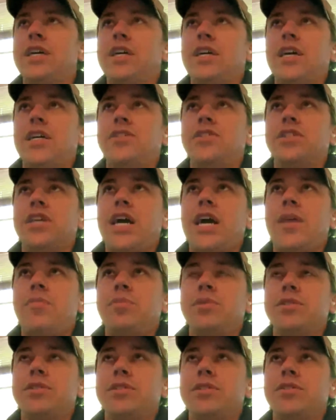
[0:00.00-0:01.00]
I just
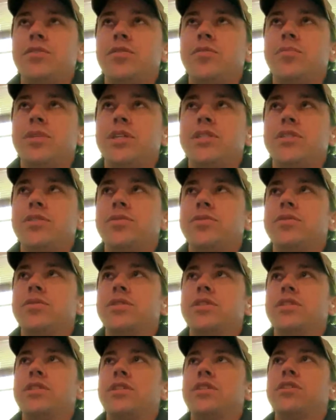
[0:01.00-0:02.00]
happened to go to med school
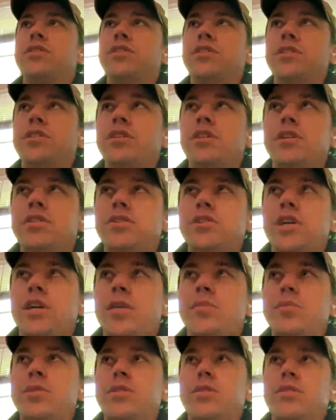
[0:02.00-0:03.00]
because I couldn't get a job
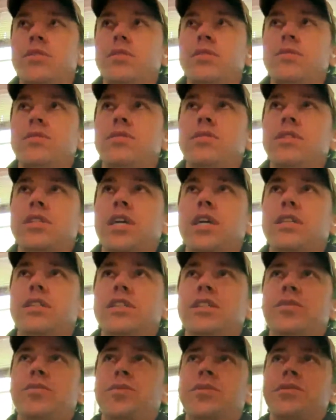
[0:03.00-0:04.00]
in the IT
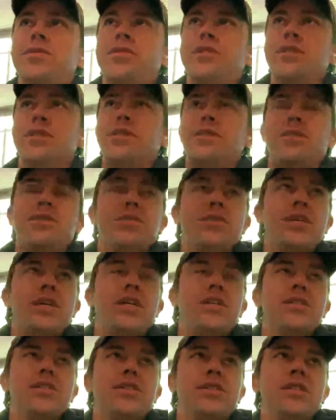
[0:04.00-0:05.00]
world in
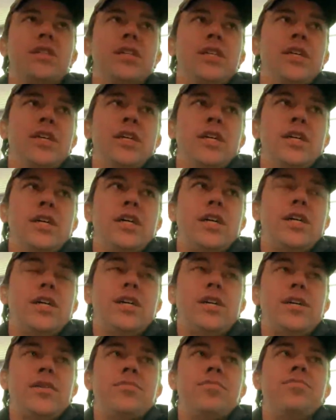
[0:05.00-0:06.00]
2000.
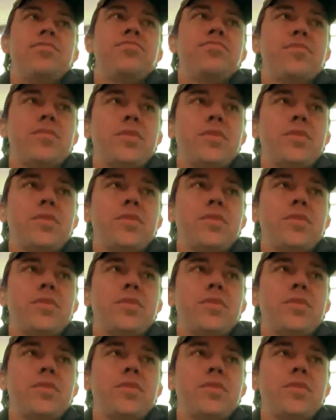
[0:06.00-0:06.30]
Um,